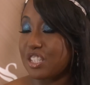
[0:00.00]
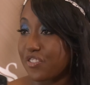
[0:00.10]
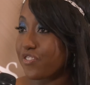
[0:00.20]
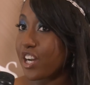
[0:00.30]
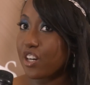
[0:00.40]
It's
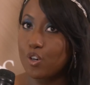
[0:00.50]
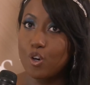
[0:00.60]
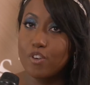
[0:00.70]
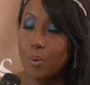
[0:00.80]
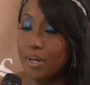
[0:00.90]
very
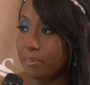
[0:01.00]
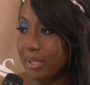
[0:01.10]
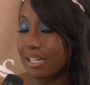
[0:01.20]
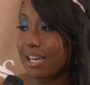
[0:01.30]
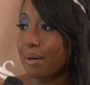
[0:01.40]

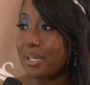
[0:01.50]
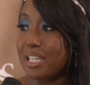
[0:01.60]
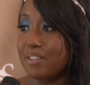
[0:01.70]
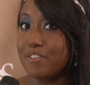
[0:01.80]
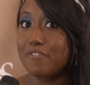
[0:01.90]
overwhelming. It can be
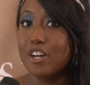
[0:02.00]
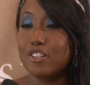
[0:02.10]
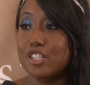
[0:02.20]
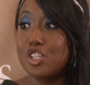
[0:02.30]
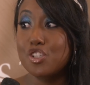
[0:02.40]
even
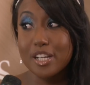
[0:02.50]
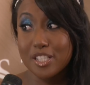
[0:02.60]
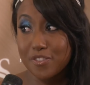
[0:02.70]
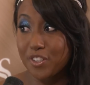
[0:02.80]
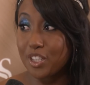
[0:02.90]
very
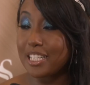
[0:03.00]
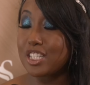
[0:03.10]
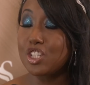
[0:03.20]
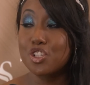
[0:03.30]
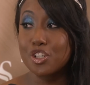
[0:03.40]
stressful.
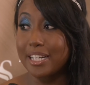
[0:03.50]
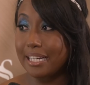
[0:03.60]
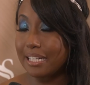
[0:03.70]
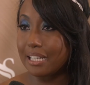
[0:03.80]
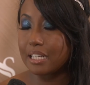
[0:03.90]
It's
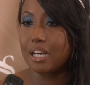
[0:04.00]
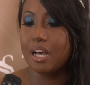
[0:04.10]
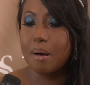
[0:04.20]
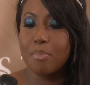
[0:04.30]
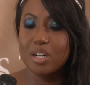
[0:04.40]
draining.
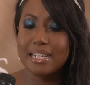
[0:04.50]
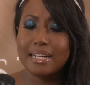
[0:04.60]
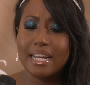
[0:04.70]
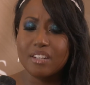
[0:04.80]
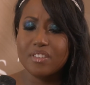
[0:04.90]
But at
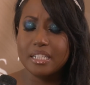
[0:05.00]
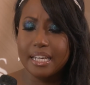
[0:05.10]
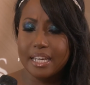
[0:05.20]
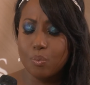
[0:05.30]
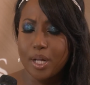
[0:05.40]
the end of the
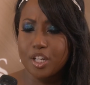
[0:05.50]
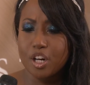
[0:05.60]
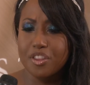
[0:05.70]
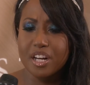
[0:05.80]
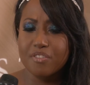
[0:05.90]
day, when
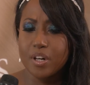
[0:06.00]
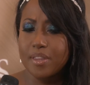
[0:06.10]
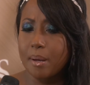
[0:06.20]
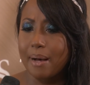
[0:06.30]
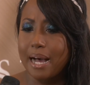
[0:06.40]
you're there for
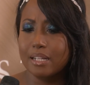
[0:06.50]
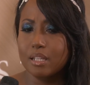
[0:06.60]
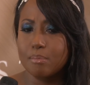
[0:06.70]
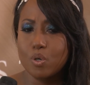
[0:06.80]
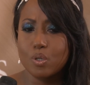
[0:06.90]
them at
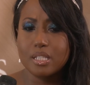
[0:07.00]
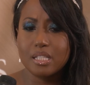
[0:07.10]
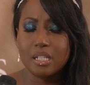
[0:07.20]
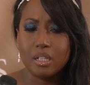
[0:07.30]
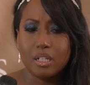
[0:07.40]
the most
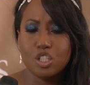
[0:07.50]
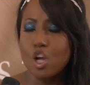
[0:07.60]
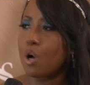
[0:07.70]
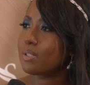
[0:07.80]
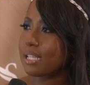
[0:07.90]

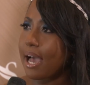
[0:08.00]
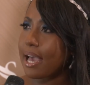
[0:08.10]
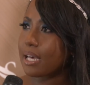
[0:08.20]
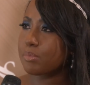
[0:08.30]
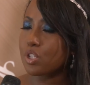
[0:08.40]
down
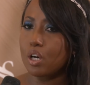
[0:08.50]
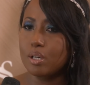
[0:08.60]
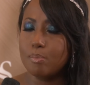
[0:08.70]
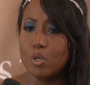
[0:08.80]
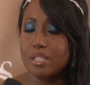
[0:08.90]
times or
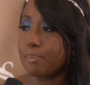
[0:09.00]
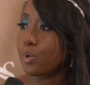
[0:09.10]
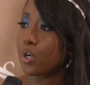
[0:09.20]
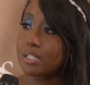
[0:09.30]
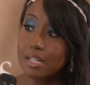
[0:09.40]
the most
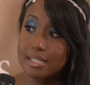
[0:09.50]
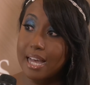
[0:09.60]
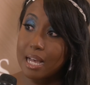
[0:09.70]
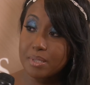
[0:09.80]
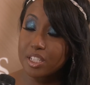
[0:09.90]
important
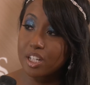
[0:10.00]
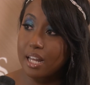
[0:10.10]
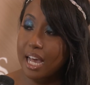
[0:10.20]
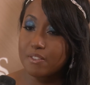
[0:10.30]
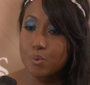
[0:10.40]
times in their
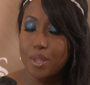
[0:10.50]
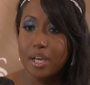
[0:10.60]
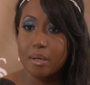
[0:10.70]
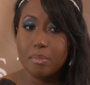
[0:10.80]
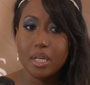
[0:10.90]
lives, whether
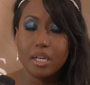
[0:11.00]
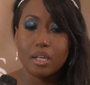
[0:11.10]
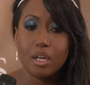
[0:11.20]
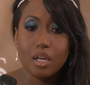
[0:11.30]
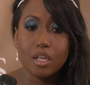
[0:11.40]
it be,
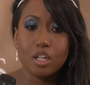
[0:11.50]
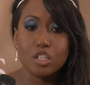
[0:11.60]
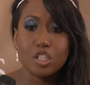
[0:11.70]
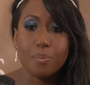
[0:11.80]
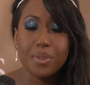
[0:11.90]
you know,
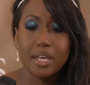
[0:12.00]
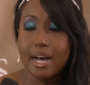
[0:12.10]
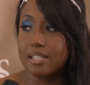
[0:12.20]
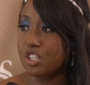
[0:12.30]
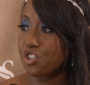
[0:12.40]
something
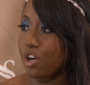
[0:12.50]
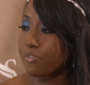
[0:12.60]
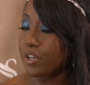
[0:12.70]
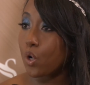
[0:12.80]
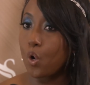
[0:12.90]

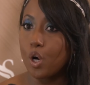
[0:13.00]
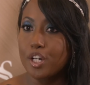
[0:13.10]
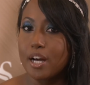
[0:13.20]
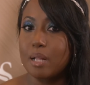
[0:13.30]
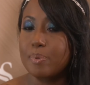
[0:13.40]
catastrophic or
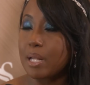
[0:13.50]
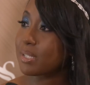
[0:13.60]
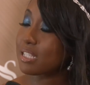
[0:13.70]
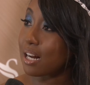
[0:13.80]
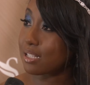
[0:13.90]
you're helping them
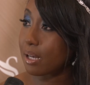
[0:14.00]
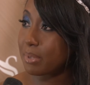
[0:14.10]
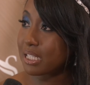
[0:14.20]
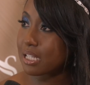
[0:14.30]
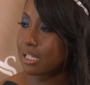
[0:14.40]
to start a
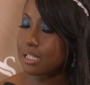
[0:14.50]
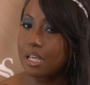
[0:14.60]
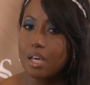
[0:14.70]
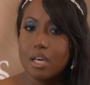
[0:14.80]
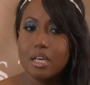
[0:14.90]
business,
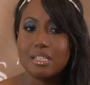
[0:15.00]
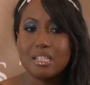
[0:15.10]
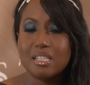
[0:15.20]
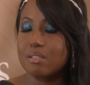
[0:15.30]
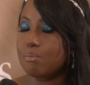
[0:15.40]
it
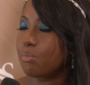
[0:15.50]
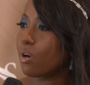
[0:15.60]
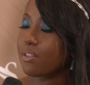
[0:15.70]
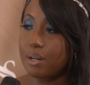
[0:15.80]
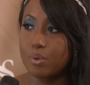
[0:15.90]
is
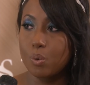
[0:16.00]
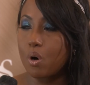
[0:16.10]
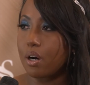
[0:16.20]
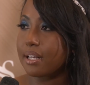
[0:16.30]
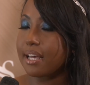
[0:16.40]
more than
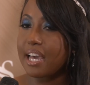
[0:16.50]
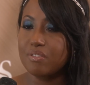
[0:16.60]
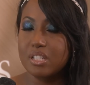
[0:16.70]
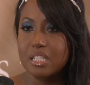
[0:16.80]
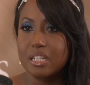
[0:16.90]
rewarding.
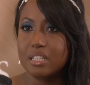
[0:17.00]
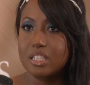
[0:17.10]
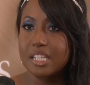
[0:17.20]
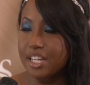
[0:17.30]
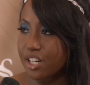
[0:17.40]
Every single
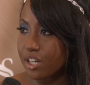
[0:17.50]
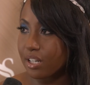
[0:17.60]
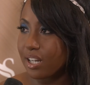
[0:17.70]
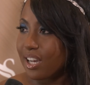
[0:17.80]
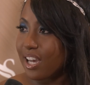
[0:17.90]

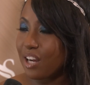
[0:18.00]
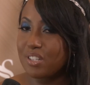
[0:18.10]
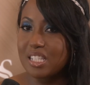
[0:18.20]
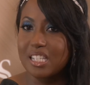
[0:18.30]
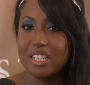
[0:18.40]
tear,
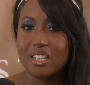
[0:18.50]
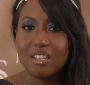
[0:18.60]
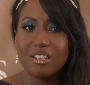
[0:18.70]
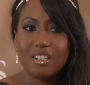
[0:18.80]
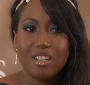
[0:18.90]
every
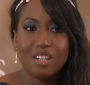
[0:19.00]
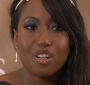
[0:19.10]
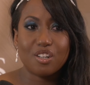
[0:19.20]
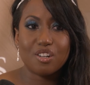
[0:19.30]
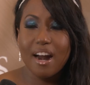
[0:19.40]
single
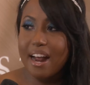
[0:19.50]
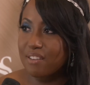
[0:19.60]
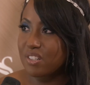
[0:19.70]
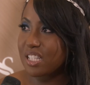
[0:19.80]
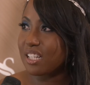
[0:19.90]
cry,
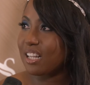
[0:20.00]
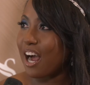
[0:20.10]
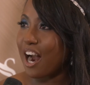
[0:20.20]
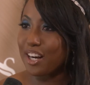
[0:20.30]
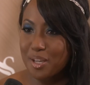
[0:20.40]
every single
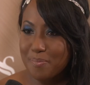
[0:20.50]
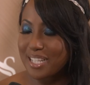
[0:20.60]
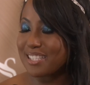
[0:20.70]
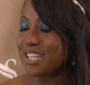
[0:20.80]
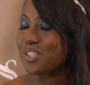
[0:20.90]

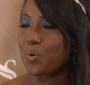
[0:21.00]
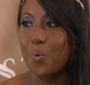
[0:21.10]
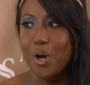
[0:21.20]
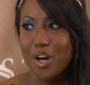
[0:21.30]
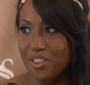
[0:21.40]
argument, it's
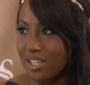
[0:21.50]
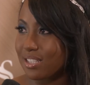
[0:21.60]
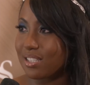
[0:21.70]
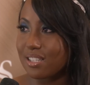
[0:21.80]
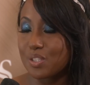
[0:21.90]
worth it.
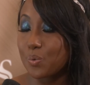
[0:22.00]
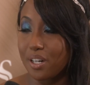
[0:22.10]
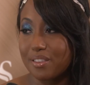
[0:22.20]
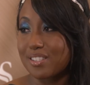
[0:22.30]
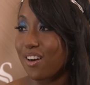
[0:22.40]
It's
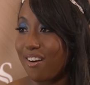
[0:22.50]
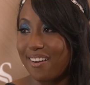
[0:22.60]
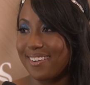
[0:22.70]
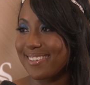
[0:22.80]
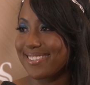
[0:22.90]
worth it all.